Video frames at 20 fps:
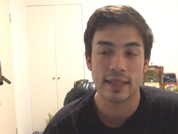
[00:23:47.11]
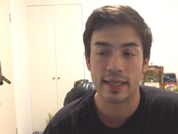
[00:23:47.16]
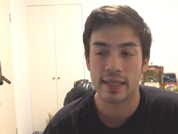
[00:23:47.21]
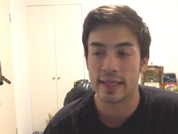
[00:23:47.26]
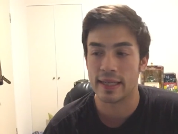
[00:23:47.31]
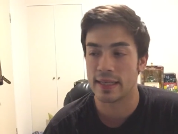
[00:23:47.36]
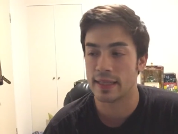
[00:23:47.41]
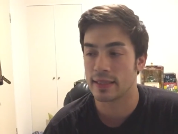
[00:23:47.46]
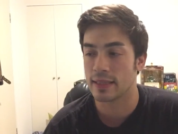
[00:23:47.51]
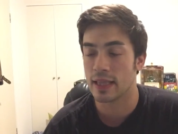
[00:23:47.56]

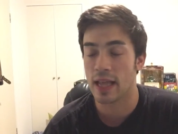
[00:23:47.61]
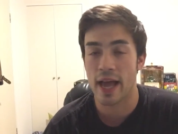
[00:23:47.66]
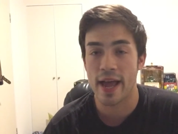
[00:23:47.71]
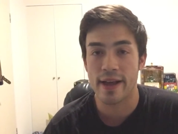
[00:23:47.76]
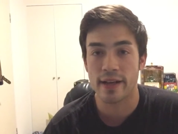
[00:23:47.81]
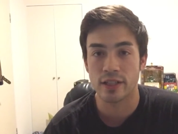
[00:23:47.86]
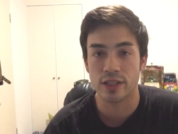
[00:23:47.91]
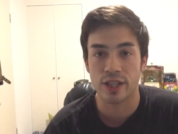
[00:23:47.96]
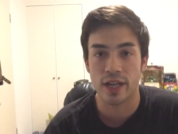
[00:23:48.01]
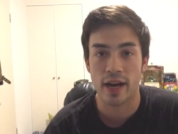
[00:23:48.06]
and
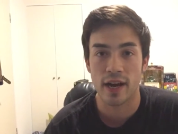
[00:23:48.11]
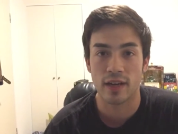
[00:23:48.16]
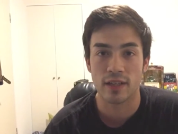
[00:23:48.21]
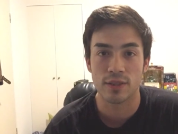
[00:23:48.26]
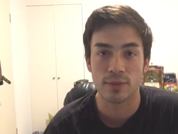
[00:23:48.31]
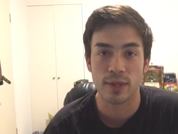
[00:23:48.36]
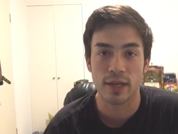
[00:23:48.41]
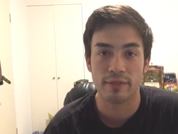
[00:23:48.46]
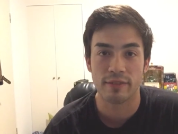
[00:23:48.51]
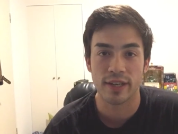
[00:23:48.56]
like, share,
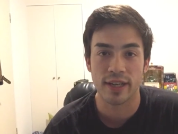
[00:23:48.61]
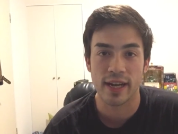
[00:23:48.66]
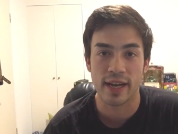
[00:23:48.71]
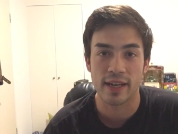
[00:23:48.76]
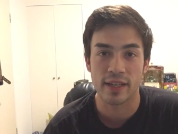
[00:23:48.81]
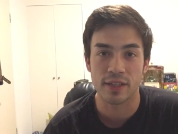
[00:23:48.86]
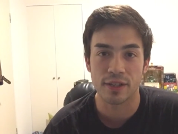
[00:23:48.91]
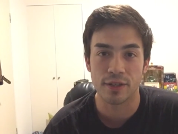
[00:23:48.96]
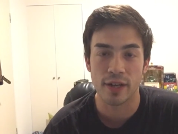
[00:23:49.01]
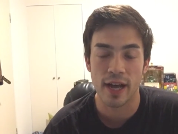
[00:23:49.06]
do whatever you got
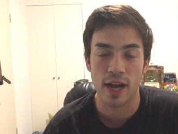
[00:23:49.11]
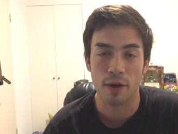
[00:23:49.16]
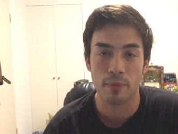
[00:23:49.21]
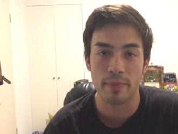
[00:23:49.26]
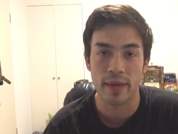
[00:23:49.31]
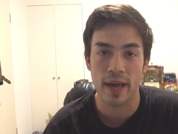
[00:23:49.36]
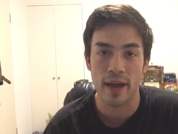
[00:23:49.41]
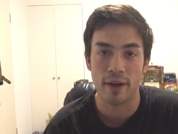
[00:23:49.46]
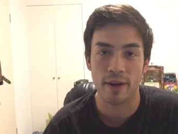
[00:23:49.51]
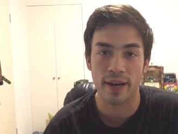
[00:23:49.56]
to do to help
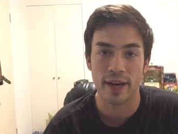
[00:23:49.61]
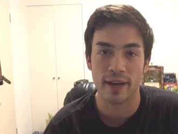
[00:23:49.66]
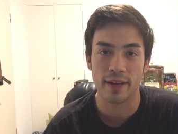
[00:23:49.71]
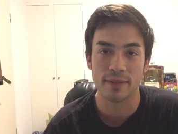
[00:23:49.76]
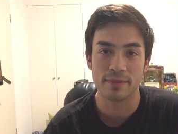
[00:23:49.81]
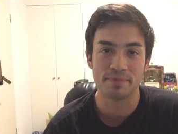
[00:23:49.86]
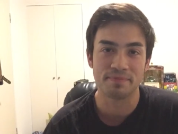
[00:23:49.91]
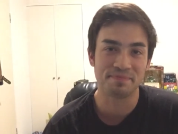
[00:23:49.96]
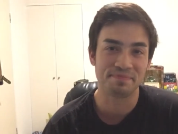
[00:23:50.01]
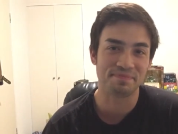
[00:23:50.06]
me out here.